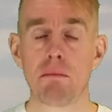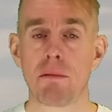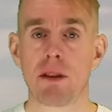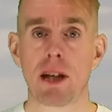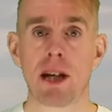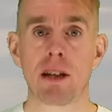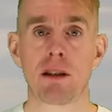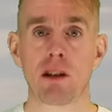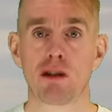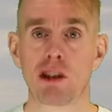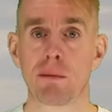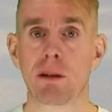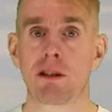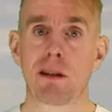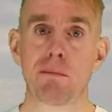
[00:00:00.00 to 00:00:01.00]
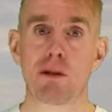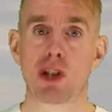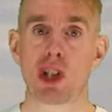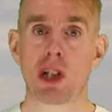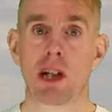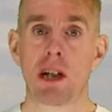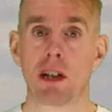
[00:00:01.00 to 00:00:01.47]
then the summer
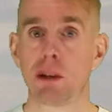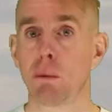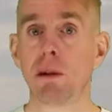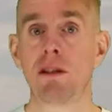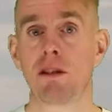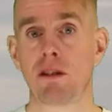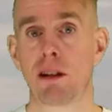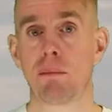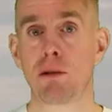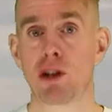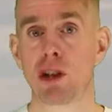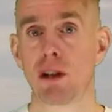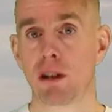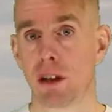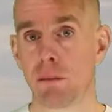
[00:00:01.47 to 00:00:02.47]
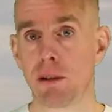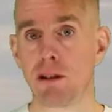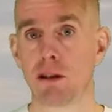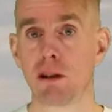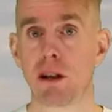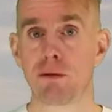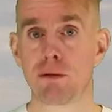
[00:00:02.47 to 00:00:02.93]
temperature and the winter temperature are going to be
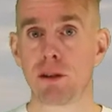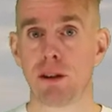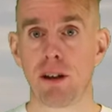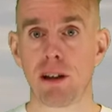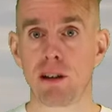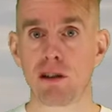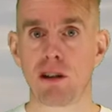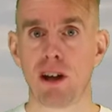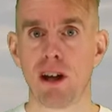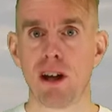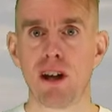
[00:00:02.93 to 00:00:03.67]
two different things.